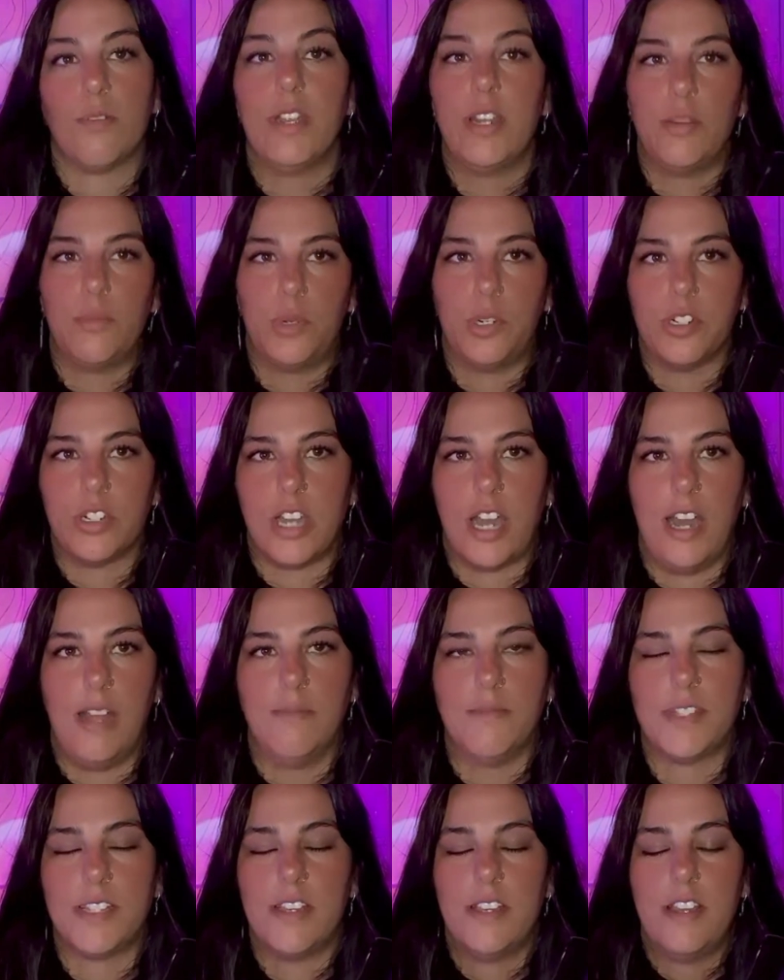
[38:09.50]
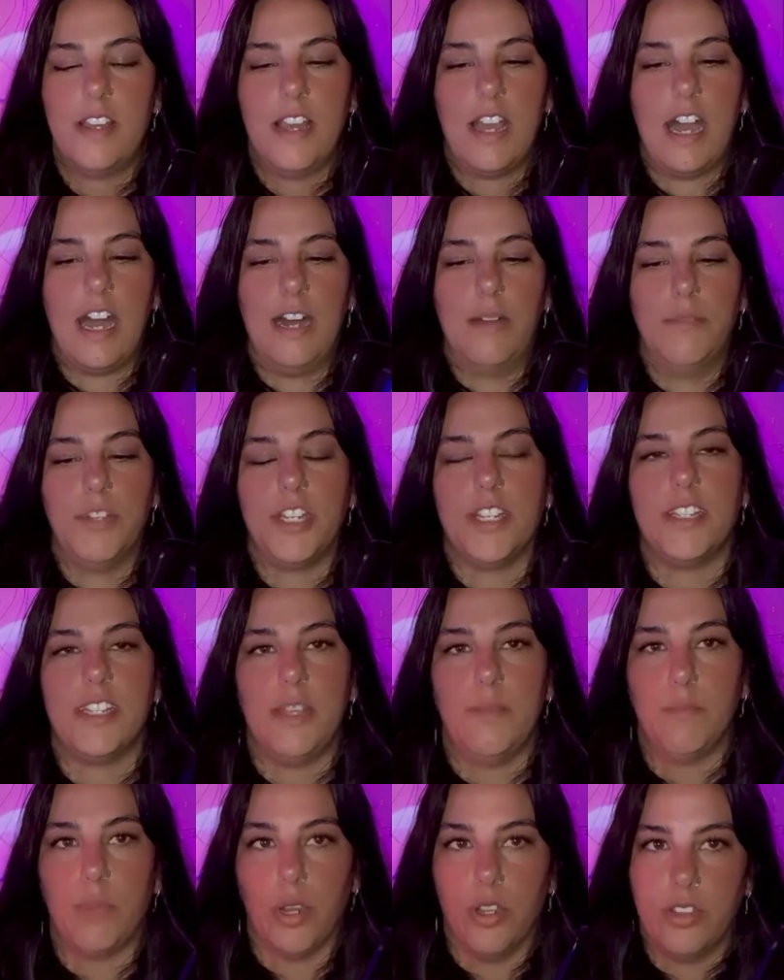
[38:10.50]
3 or more times. You can see
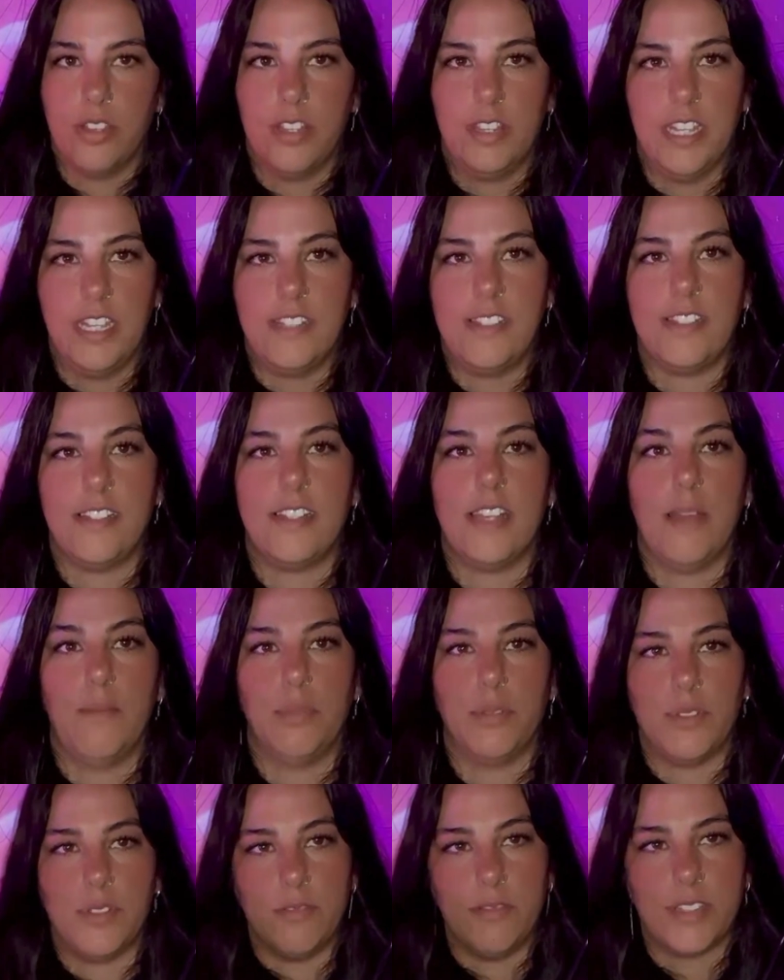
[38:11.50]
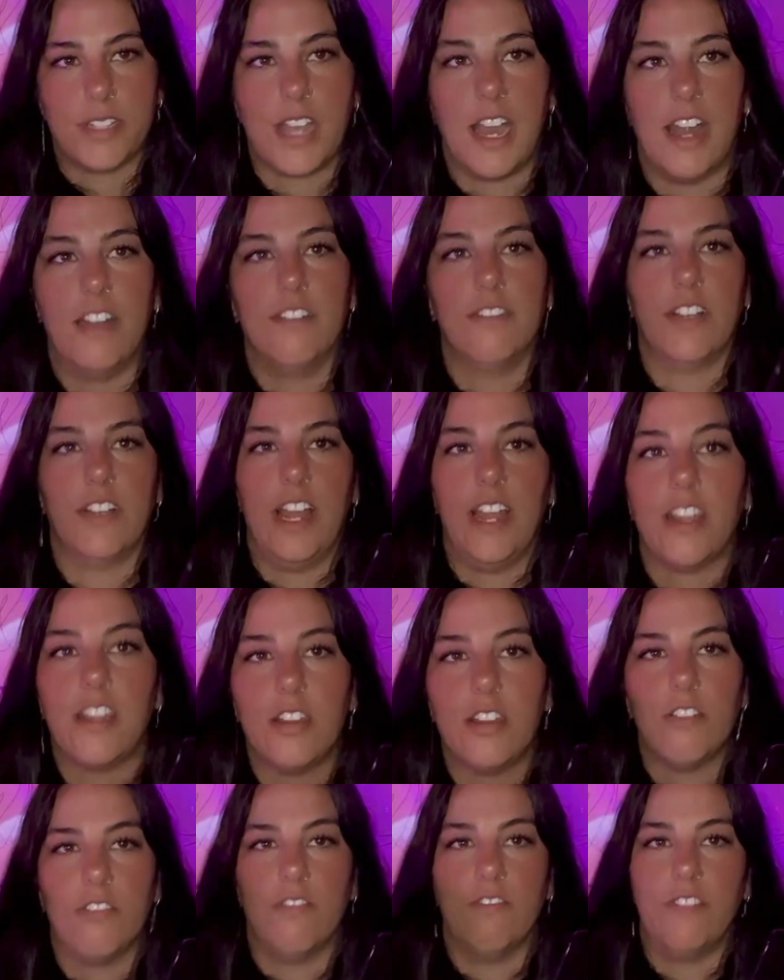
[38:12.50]
in both of these examples, it was kind of
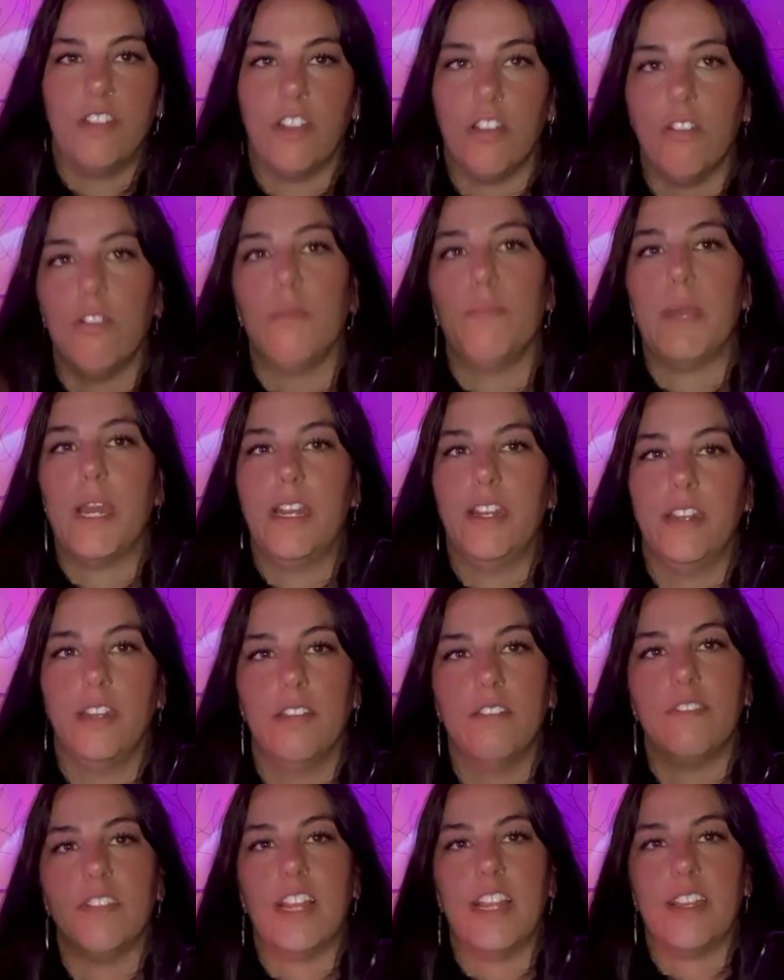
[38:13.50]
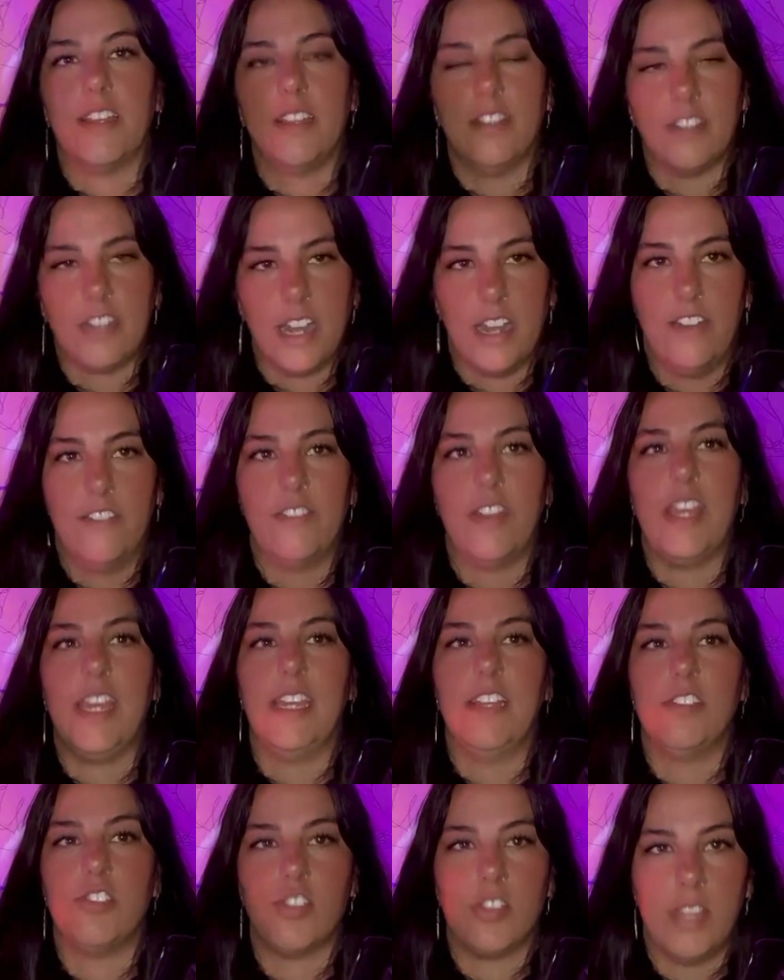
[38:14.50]
like very repetitive, like kind of
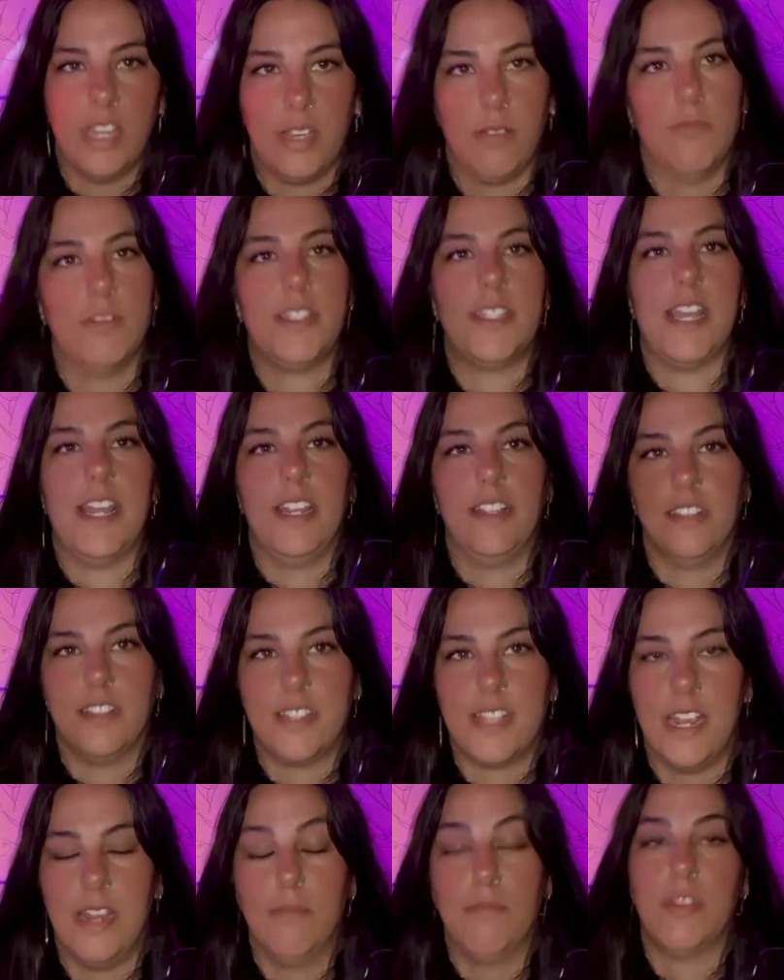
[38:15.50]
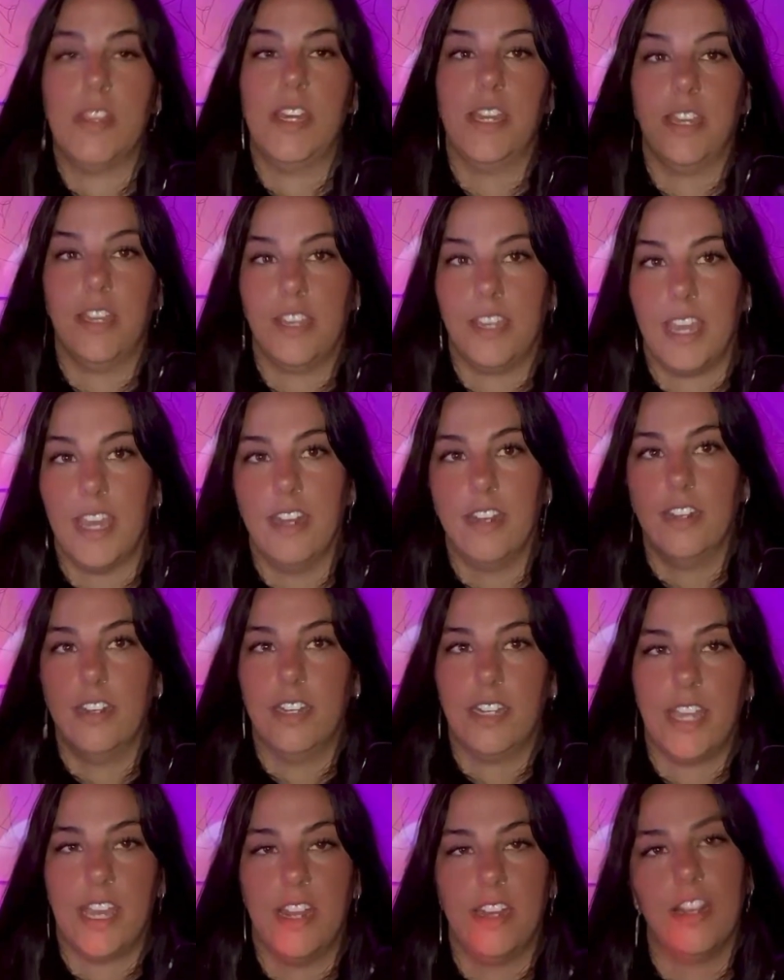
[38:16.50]
each thing was saying the same thing again and
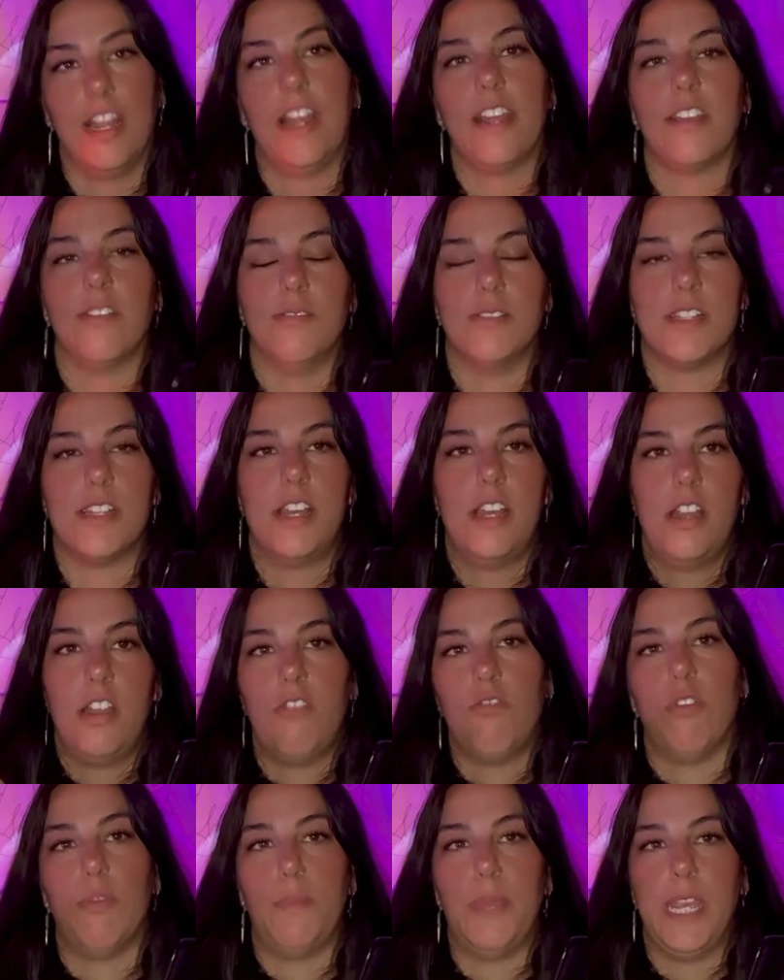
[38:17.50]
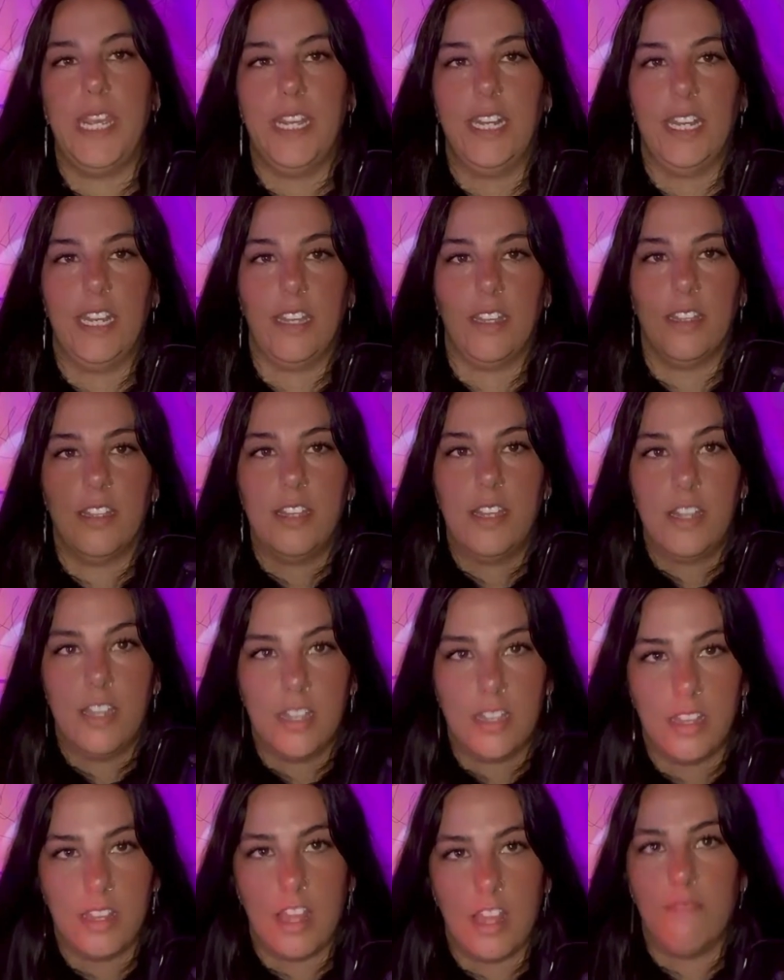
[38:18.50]
again, like it was repeating,
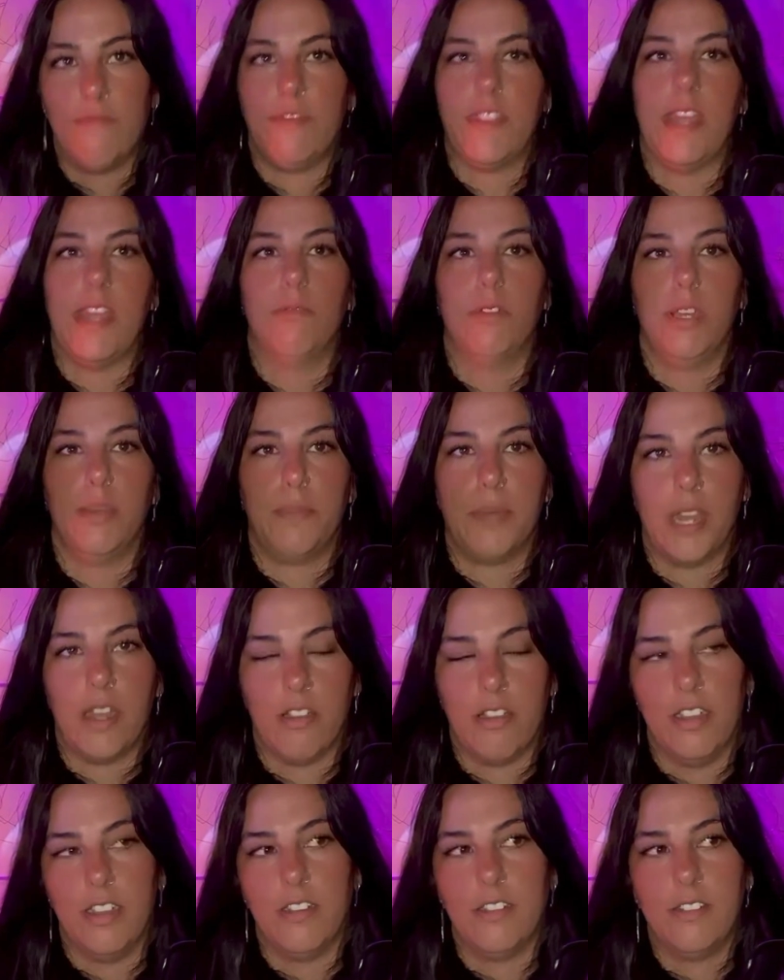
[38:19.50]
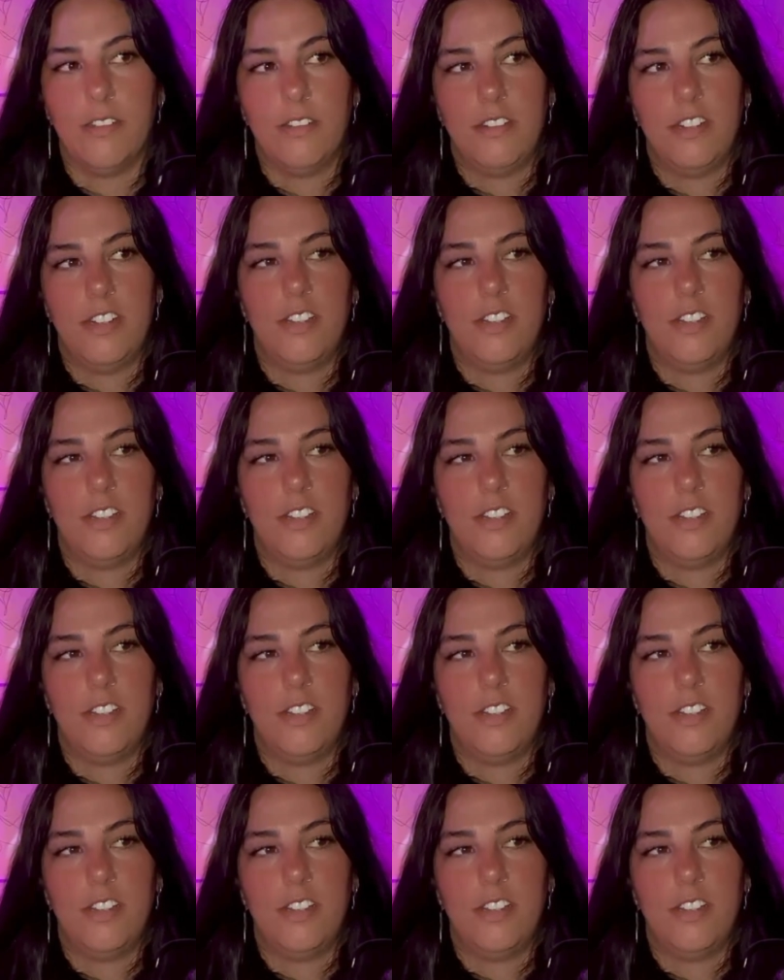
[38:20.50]
they were your parent,